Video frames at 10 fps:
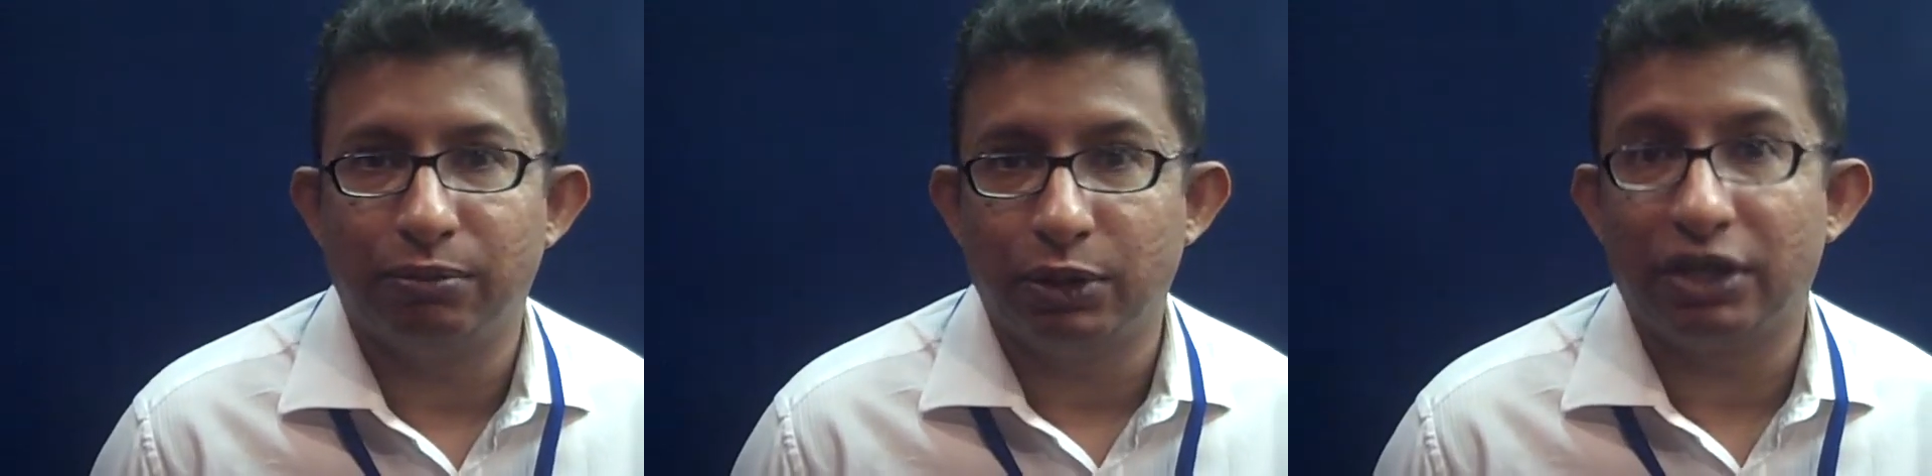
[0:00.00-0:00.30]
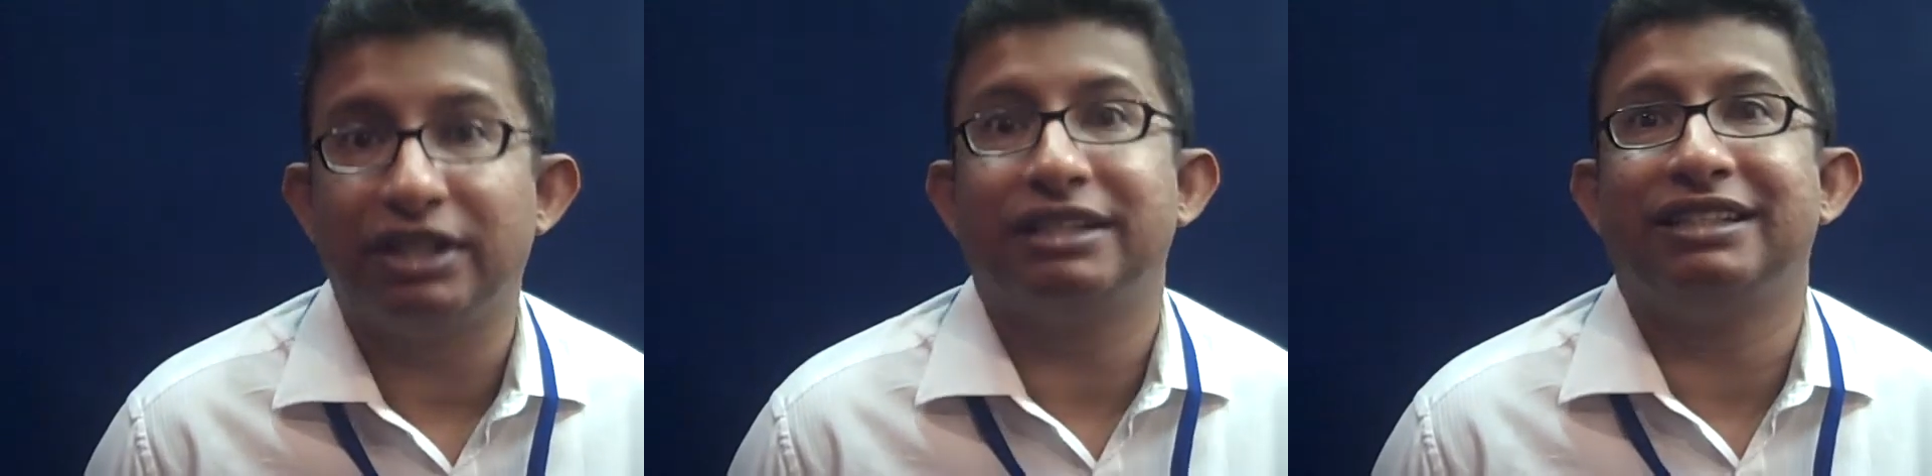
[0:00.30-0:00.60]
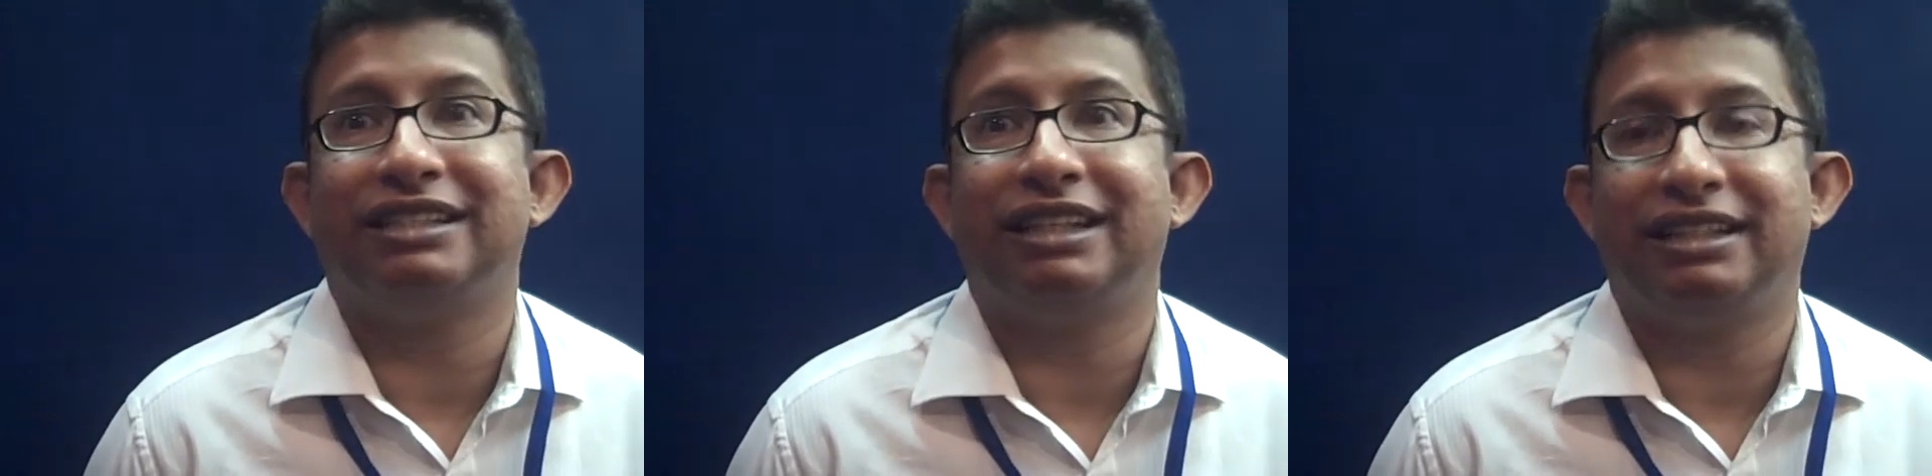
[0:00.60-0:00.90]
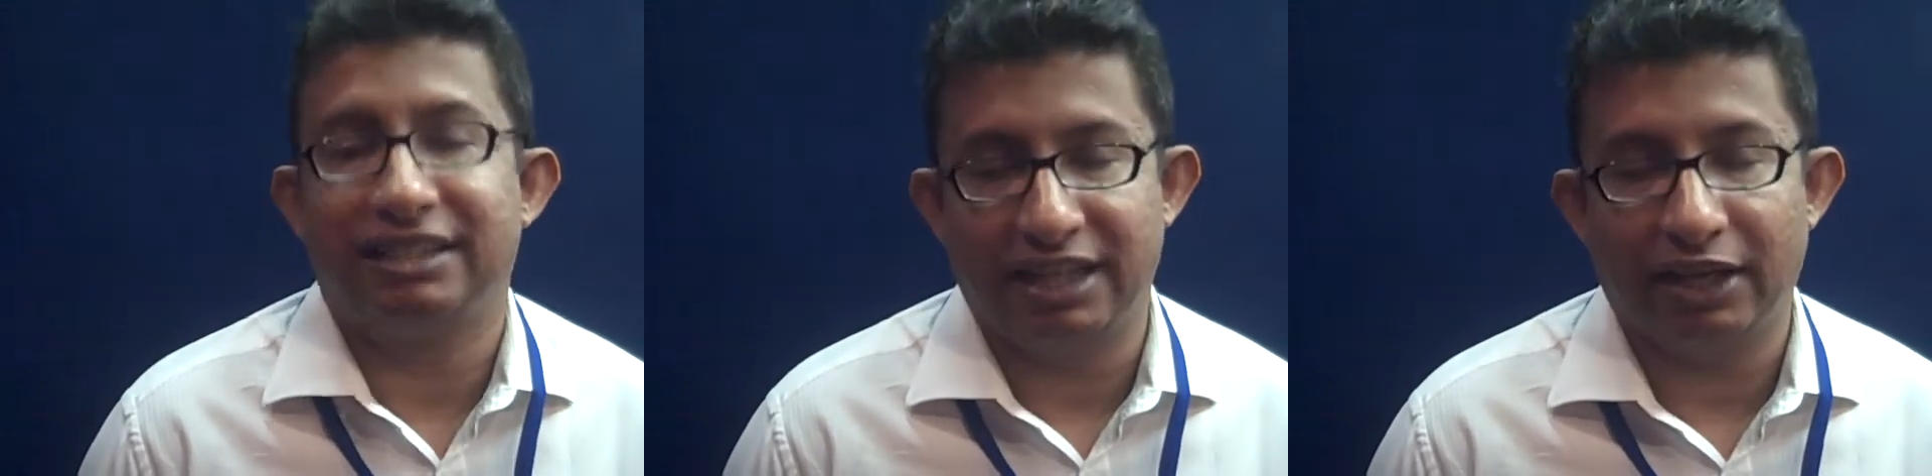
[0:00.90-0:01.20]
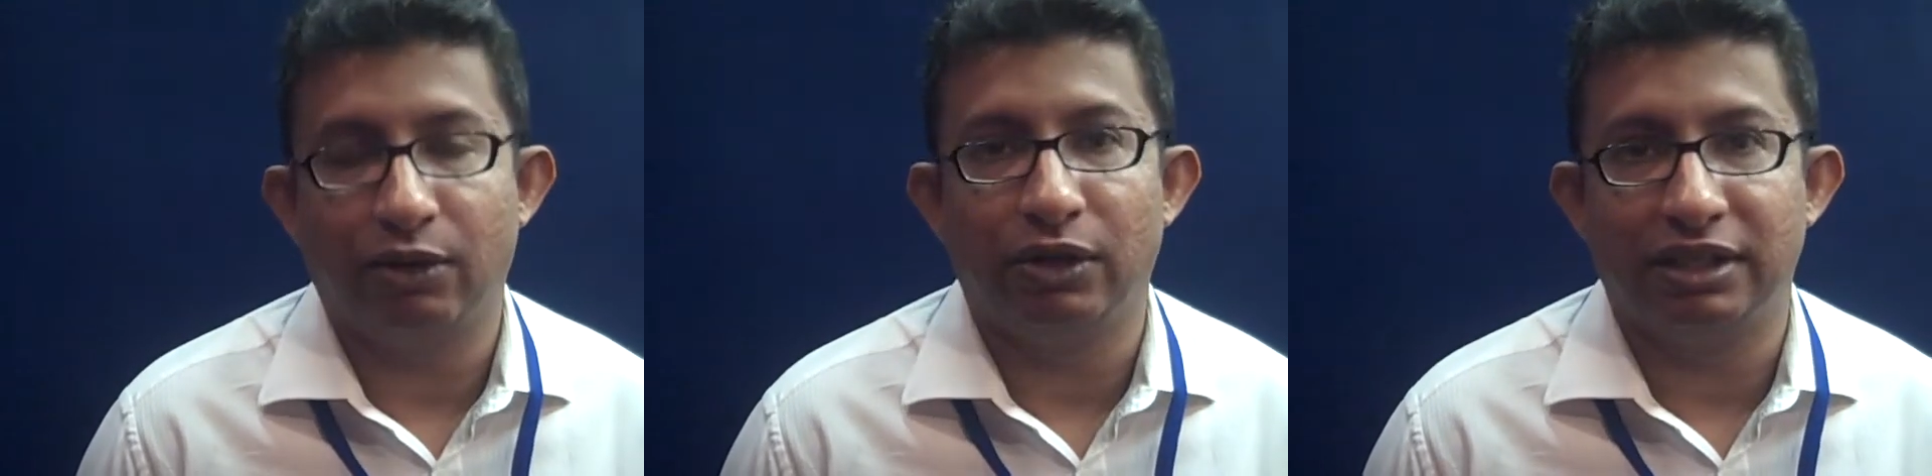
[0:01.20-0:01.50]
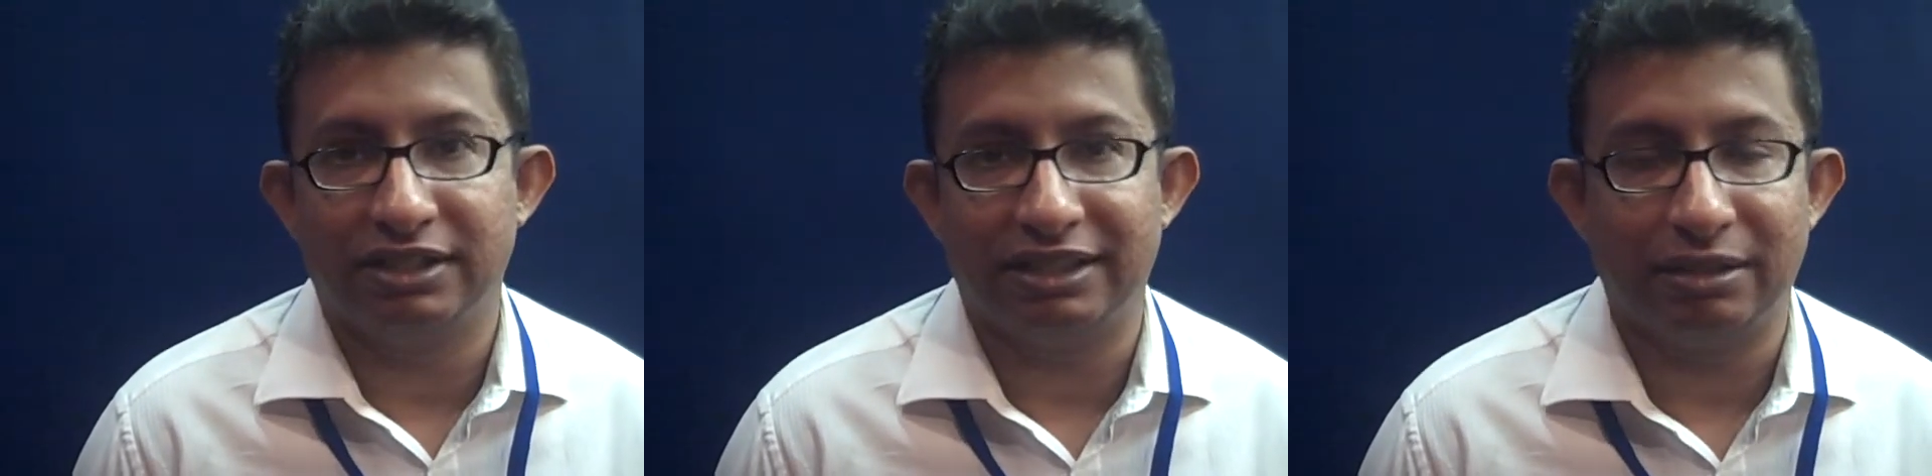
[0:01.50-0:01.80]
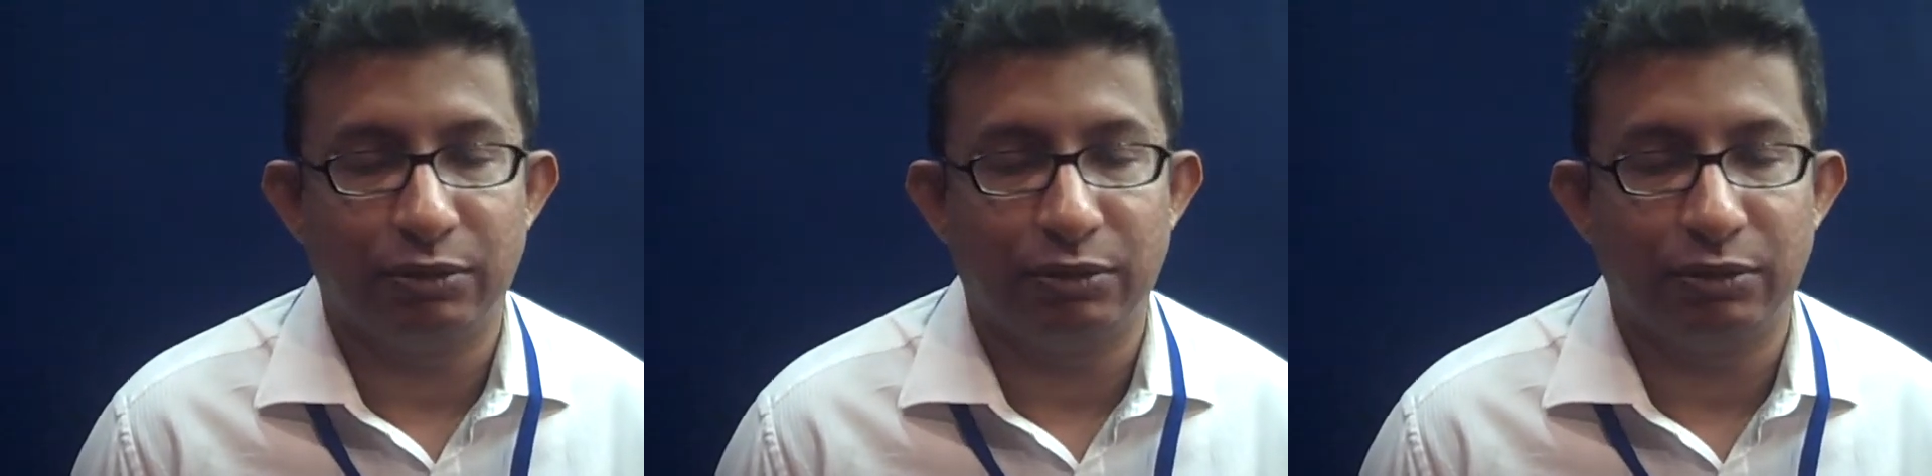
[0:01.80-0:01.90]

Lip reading: poorer stakeholders,